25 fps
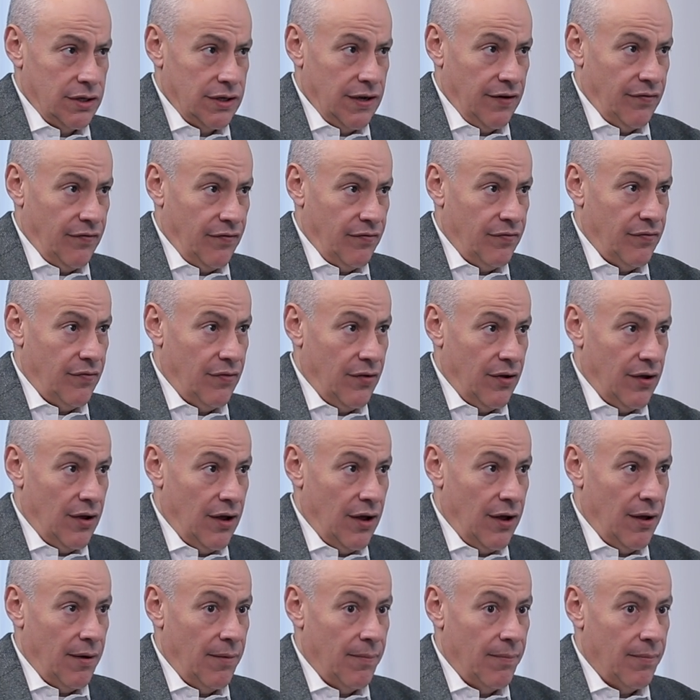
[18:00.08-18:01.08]
as if
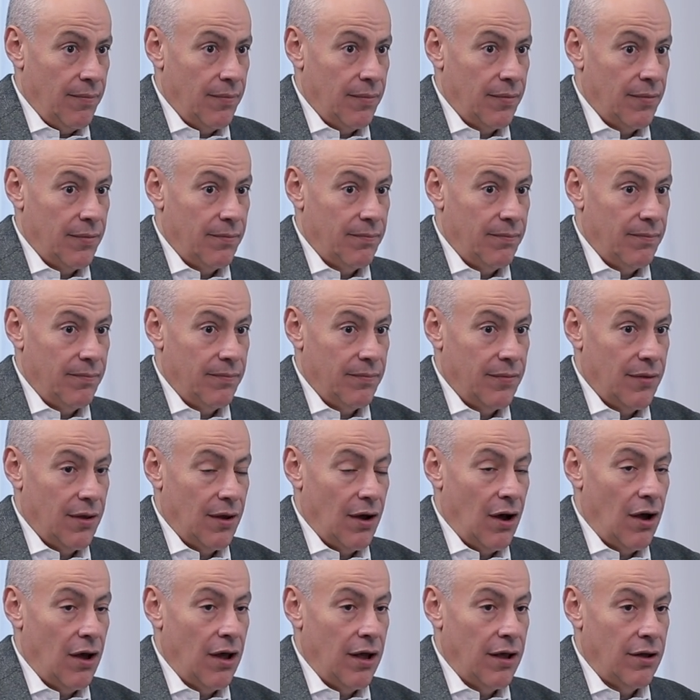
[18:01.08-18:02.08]
during
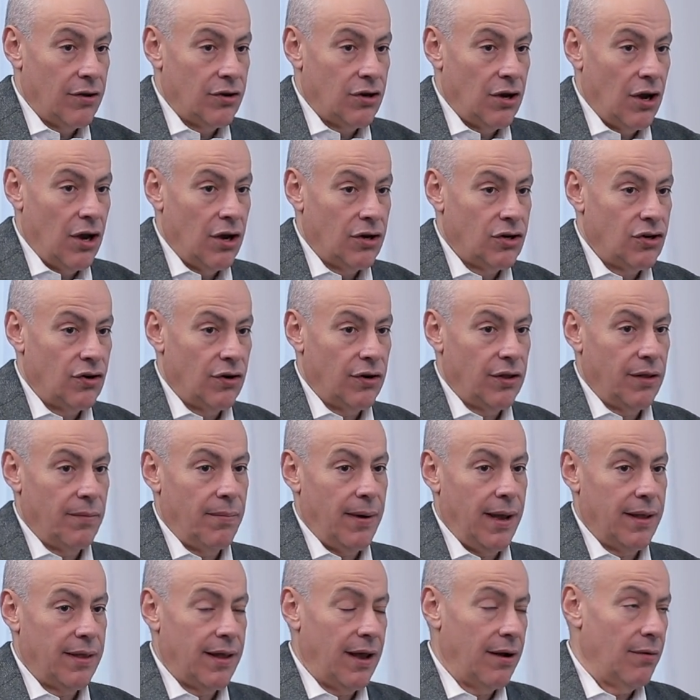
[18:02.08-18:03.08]
the
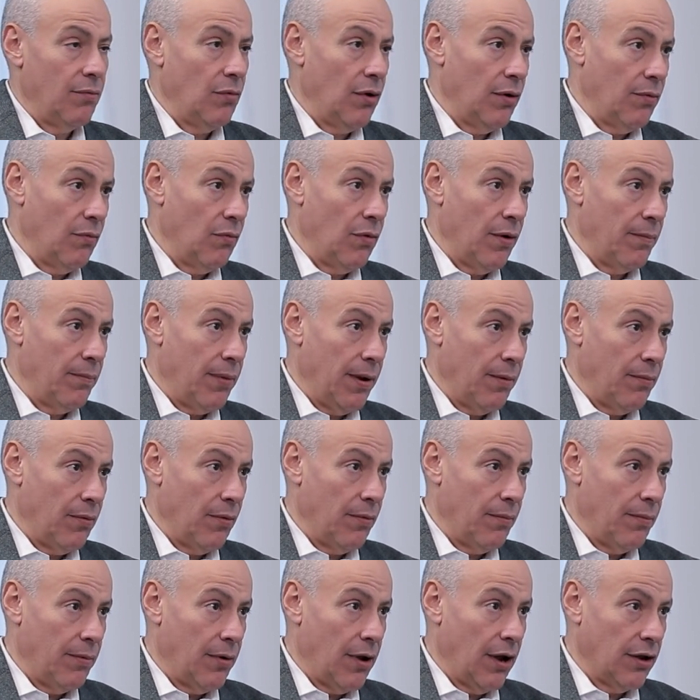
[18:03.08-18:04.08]
pandemic, when
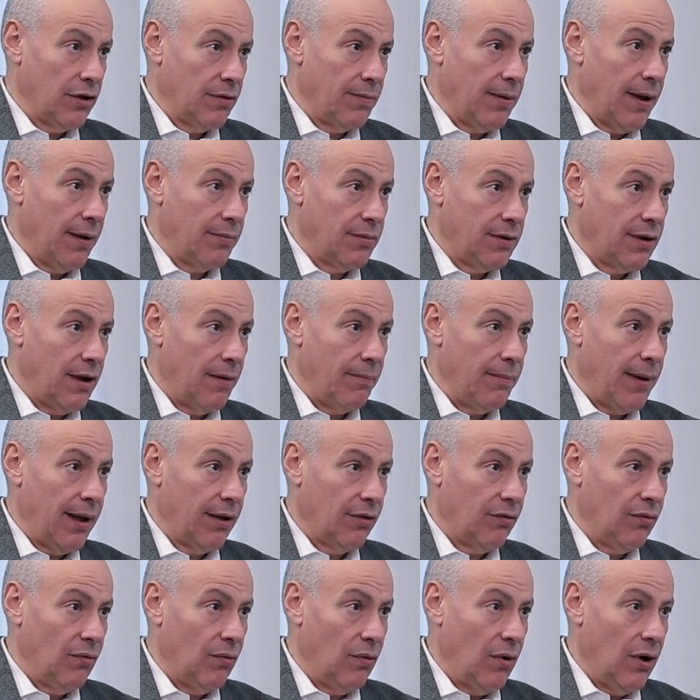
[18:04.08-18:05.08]
people were going to be able to come
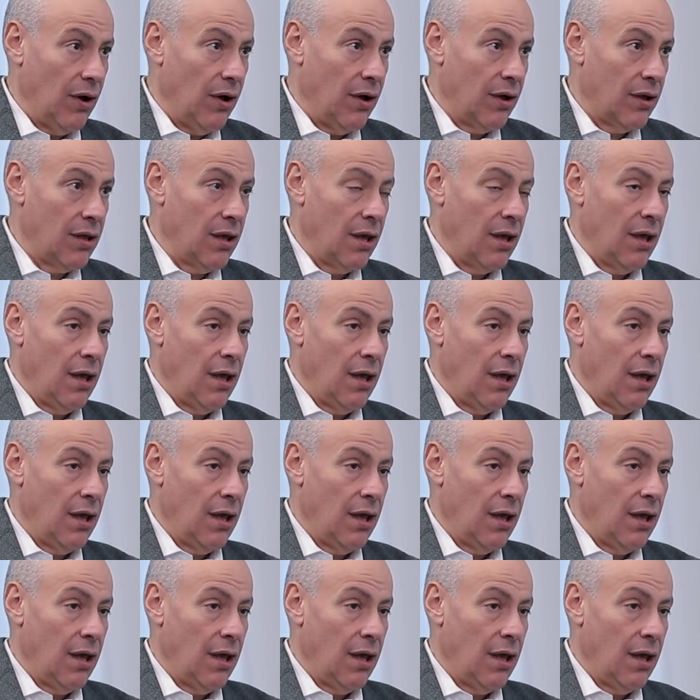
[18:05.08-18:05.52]
back to work,